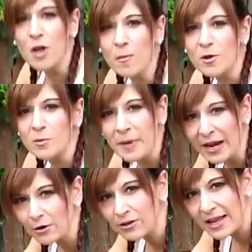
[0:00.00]
almost
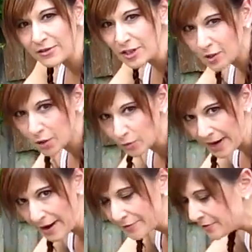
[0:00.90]
parallel to the
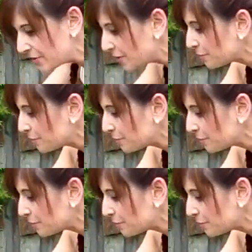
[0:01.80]
ground,